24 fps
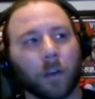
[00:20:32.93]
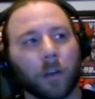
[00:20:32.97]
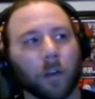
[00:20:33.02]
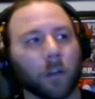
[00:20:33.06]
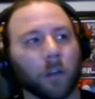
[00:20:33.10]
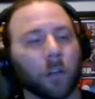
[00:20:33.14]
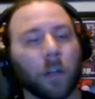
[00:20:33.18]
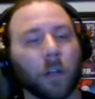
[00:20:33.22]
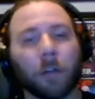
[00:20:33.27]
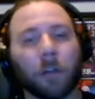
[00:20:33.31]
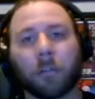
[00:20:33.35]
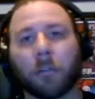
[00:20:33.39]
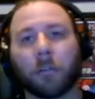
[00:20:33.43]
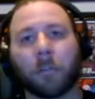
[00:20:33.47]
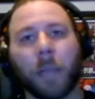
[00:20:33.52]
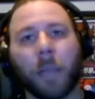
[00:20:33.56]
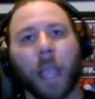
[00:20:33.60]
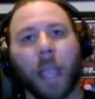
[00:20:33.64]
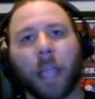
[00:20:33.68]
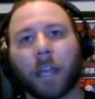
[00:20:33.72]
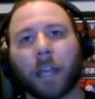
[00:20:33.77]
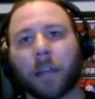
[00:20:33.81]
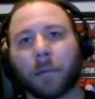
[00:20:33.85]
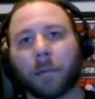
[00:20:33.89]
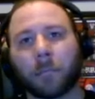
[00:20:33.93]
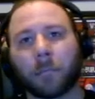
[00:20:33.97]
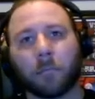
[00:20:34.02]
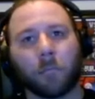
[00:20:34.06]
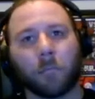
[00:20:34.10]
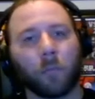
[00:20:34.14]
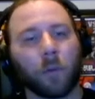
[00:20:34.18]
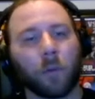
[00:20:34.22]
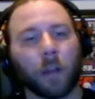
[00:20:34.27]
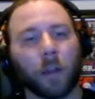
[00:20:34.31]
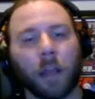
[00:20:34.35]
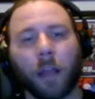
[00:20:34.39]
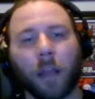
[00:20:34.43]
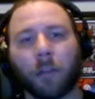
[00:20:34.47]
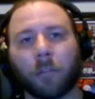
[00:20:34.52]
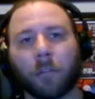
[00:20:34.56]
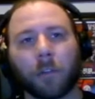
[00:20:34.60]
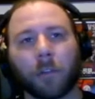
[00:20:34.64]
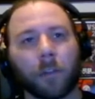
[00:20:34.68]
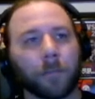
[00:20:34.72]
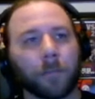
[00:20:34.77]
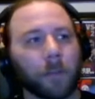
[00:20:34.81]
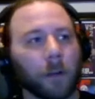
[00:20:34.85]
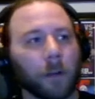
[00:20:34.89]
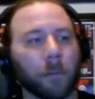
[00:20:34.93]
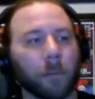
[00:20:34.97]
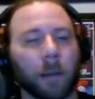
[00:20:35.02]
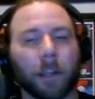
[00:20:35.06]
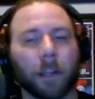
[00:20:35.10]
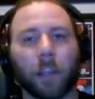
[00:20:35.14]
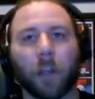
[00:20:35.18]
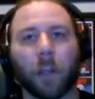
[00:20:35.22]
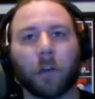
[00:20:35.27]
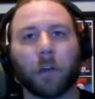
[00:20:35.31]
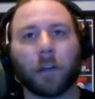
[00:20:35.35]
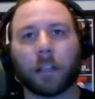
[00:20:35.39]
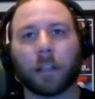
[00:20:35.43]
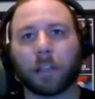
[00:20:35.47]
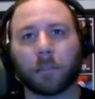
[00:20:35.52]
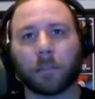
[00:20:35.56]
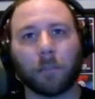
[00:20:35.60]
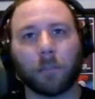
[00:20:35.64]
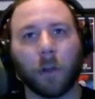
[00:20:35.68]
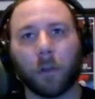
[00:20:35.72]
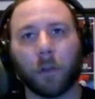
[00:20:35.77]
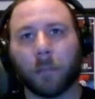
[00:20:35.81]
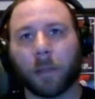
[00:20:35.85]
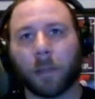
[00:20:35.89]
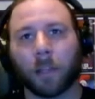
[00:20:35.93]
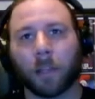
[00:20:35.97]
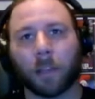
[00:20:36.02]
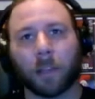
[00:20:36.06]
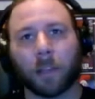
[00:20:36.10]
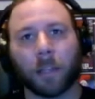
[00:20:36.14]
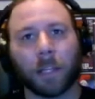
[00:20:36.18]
love him, hate him, whatever you feel about Cody at the moment.